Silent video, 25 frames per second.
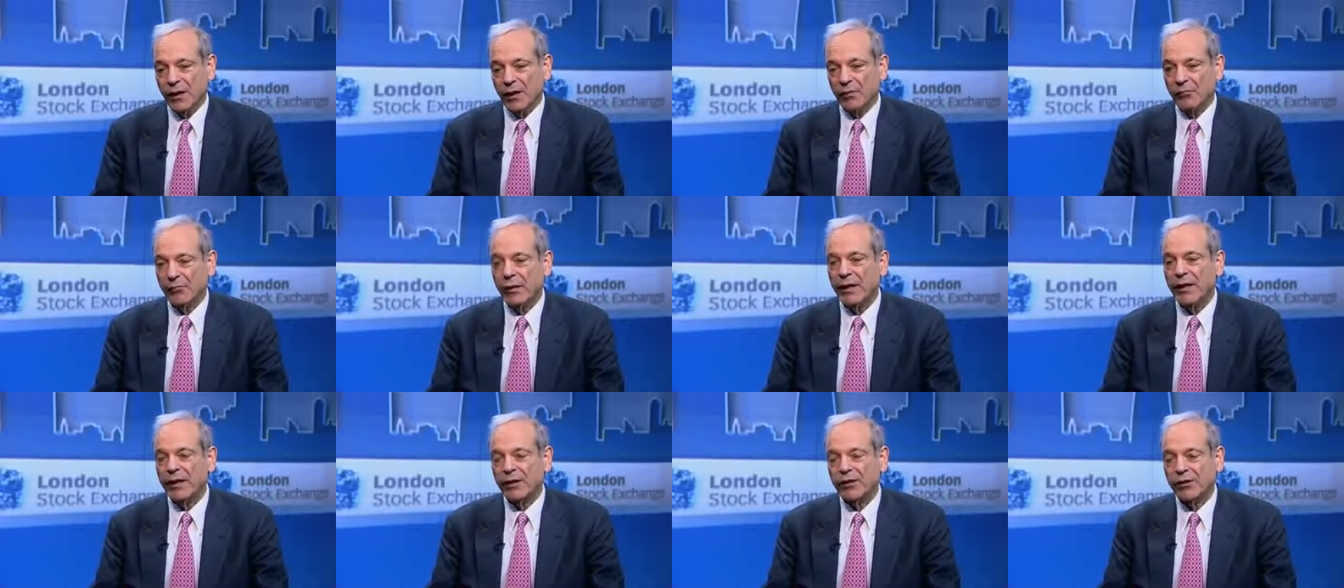
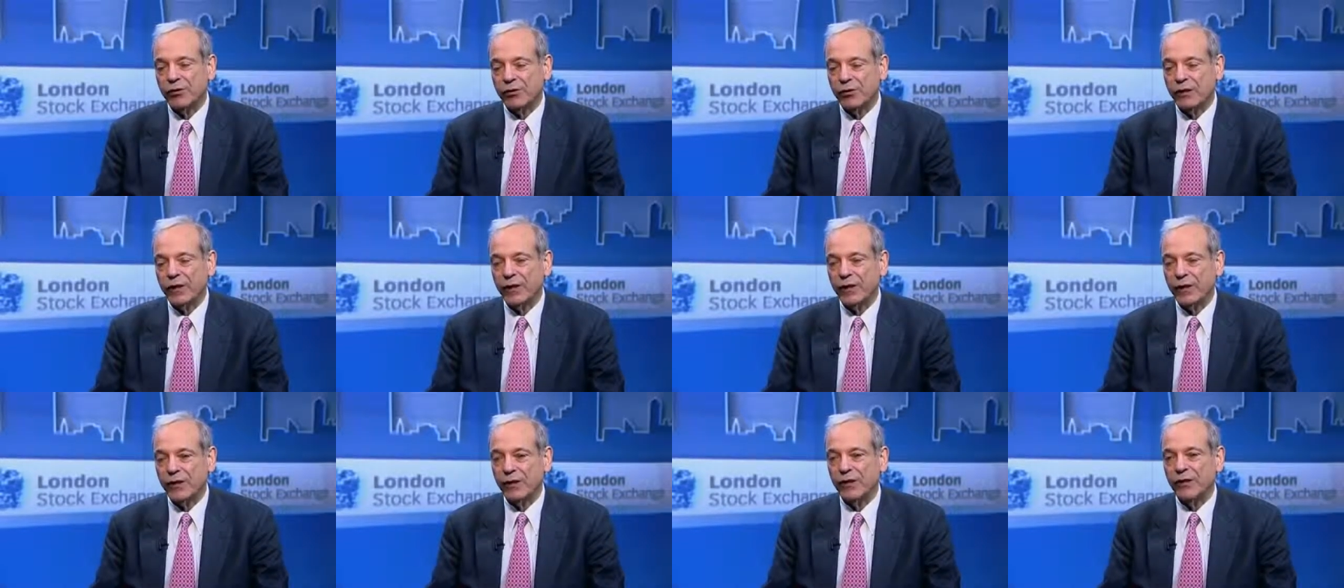We are
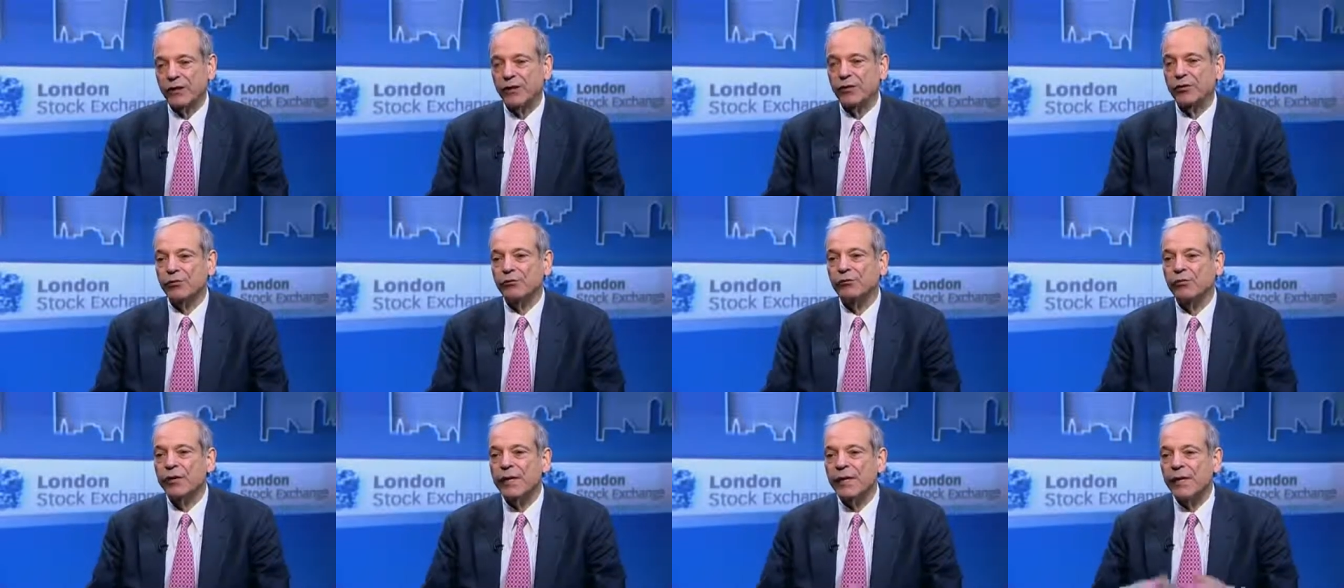trying to
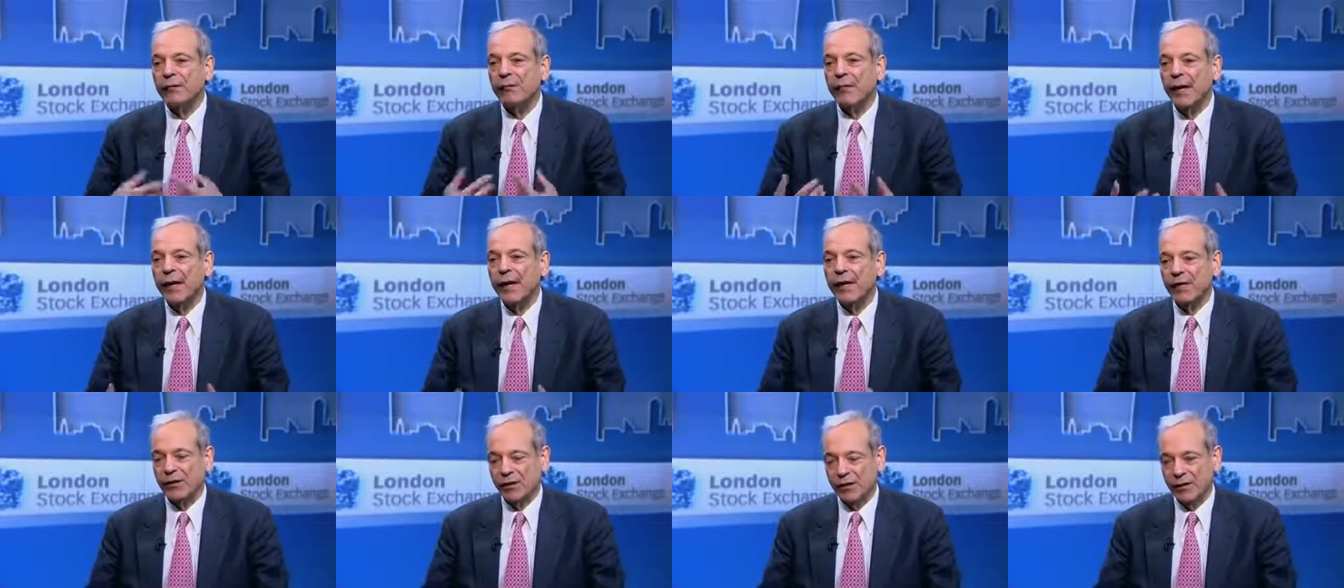
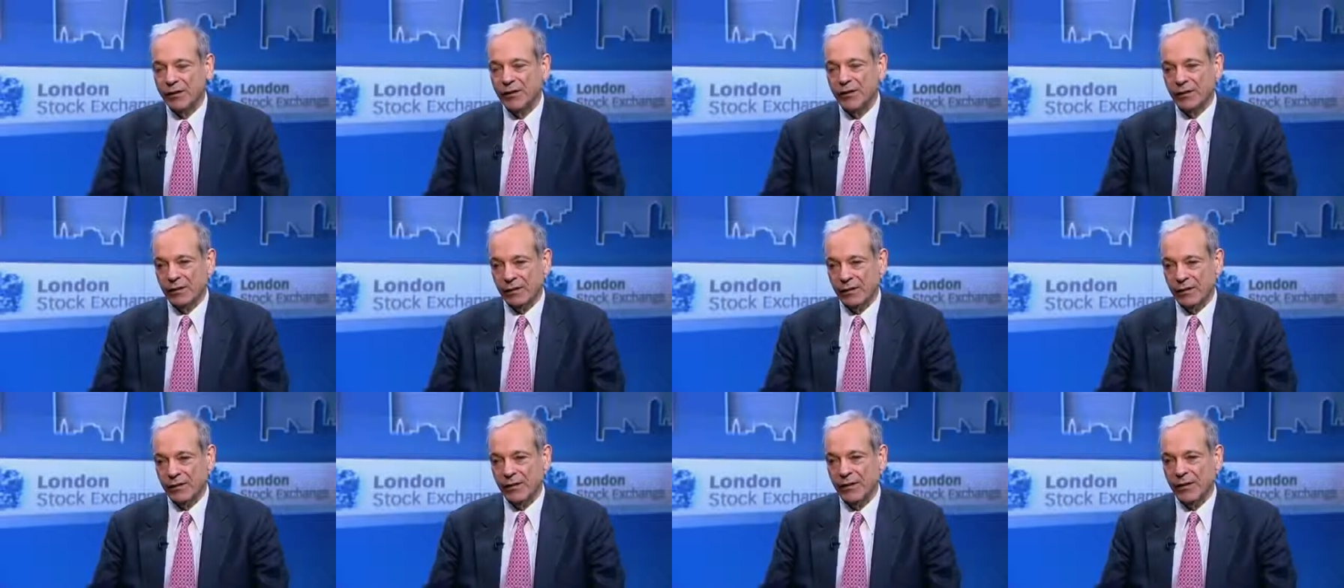
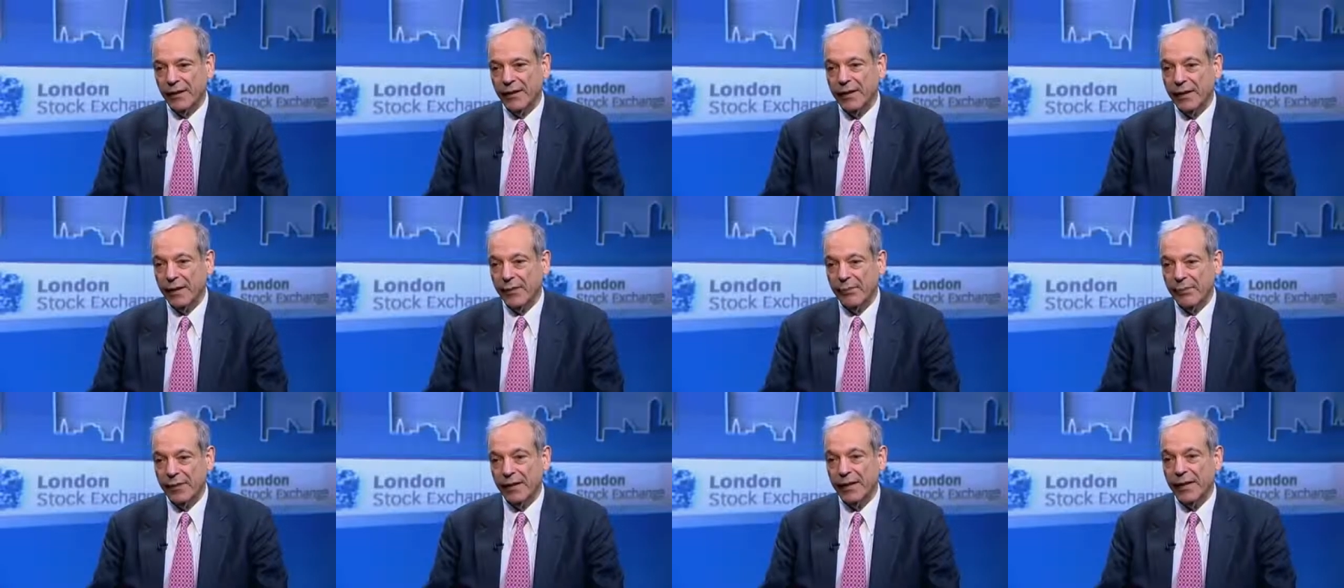reimagine the
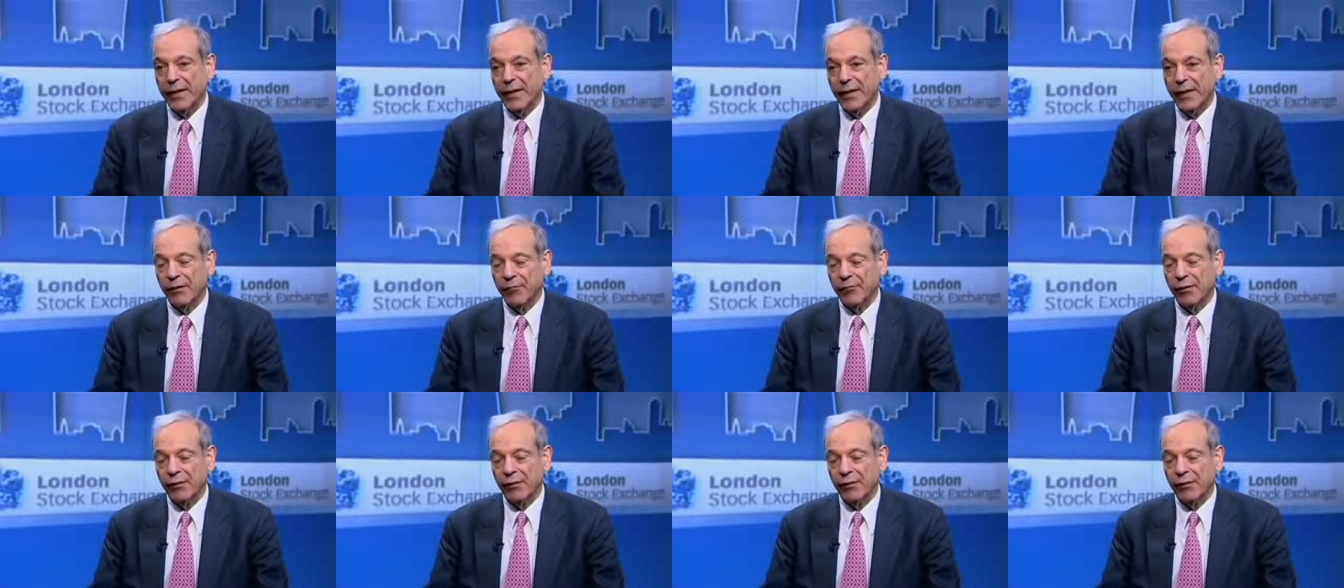MBA.